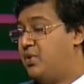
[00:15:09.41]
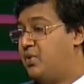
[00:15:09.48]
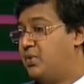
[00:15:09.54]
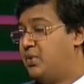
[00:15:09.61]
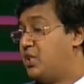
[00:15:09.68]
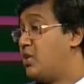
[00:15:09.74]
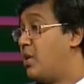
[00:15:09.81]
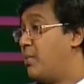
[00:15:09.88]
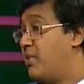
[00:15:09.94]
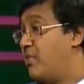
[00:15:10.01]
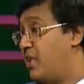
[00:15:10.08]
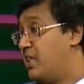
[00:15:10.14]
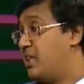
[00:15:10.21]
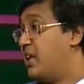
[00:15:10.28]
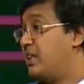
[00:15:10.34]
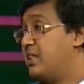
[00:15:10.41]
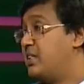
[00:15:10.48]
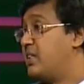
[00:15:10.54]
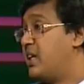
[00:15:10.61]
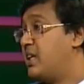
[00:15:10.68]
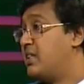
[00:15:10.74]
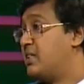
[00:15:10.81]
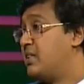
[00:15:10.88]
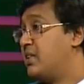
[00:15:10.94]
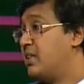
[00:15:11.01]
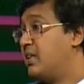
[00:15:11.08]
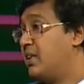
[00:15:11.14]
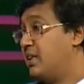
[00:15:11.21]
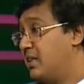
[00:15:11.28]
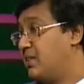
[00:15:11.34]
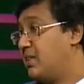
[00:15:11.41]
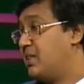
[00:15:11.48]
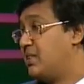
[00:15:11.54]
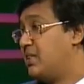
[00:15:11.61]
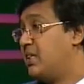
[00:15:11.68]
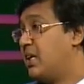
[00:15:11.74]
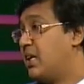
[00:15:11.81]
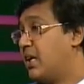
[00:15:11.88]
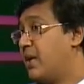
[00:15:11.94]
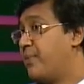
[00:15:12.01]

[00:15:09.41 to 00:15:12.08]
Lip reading: do the job of what the registrar does in Sri Lanka.